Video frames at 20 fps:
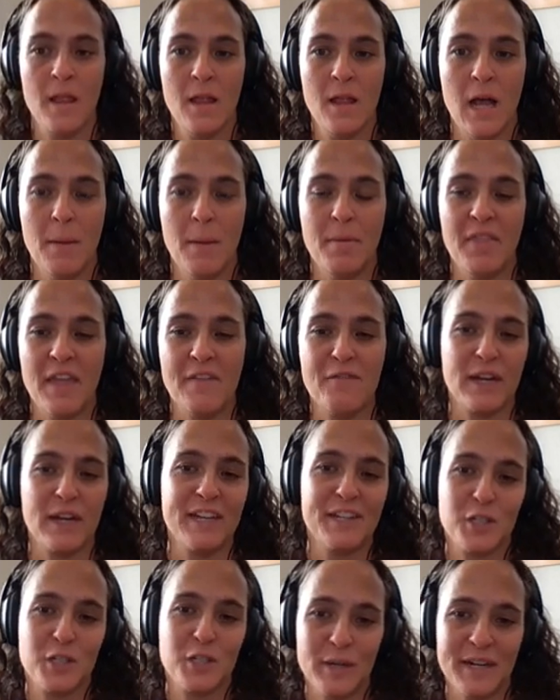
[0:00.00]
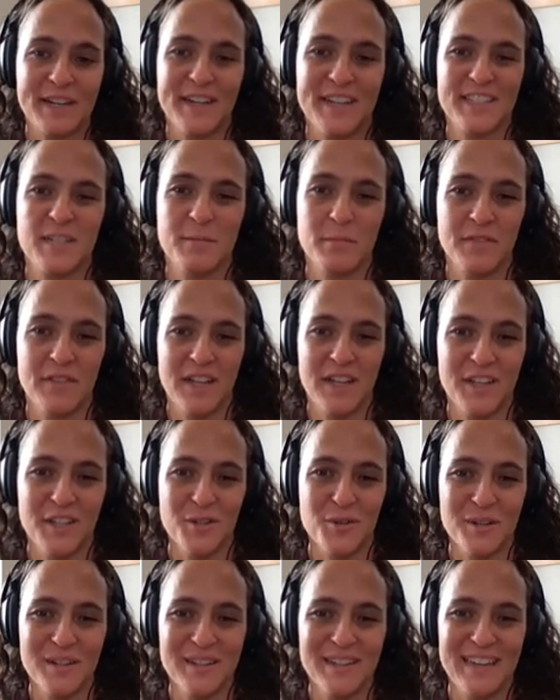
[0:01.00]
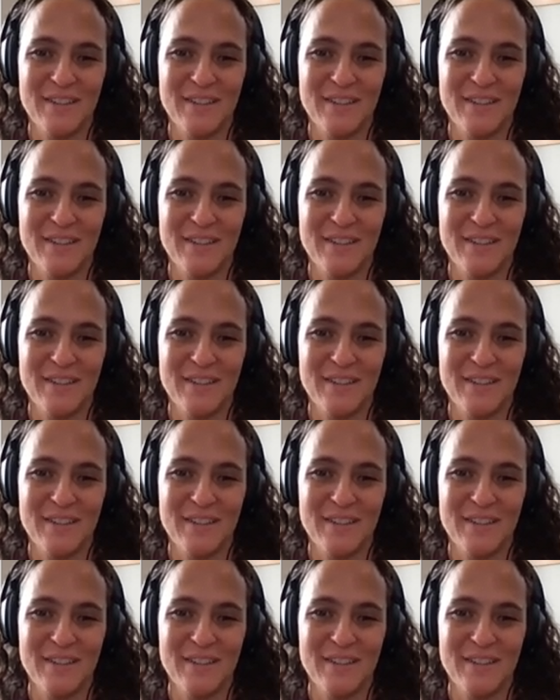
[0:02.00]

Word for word: um, but they forget to create customer value.